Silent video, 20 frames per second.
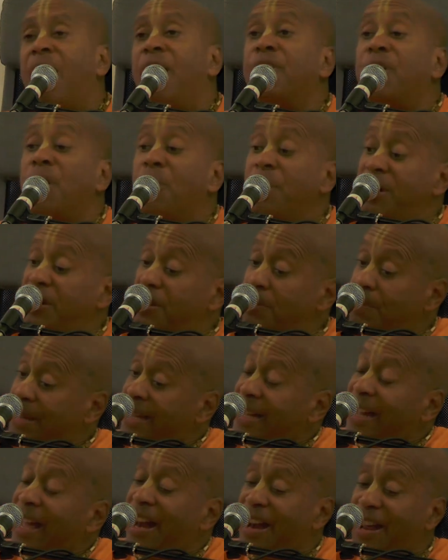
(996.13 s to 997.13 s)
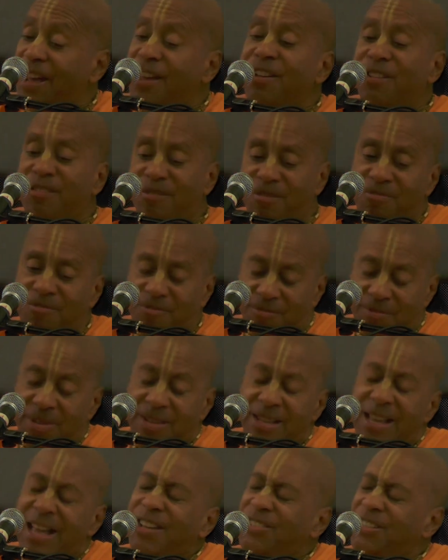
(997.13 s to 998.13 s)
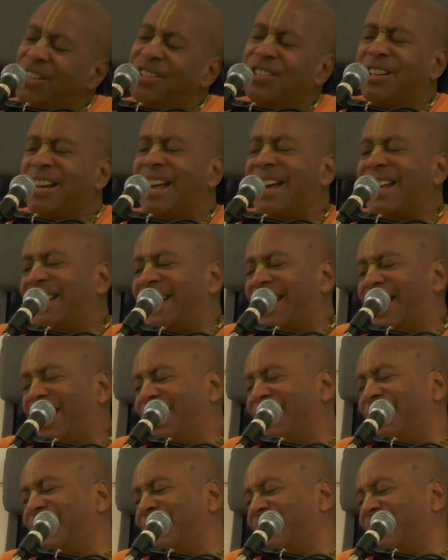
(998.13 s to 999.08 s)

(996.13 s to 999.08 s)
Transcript: although in the beginning, yes, it's like that.